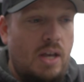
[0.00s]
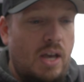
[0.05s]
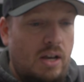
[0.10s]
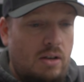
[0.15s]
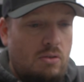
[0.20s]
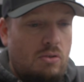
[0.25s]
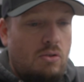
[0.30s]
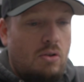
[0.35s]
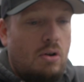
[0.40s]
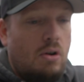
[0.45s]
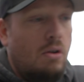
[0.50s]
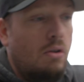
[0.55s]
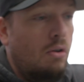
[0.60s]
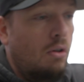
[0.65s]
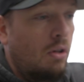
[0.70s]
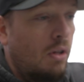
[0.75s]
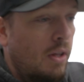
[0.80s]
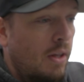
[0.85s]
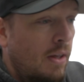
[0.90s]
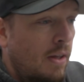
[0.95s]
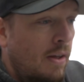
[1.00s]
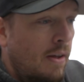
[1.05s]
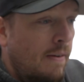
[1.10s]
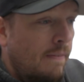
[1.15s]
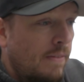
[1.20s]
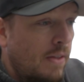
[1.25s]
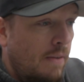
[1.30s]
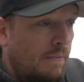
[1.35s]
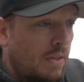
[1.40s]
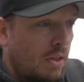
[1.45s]
external
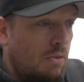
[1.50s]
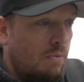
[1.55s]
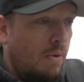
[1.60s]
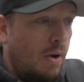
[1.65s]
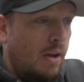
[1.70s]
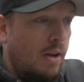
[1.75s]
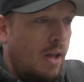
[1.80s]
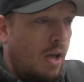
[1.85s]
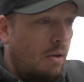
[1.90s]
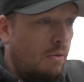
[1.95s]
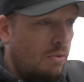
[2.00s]
of this right now.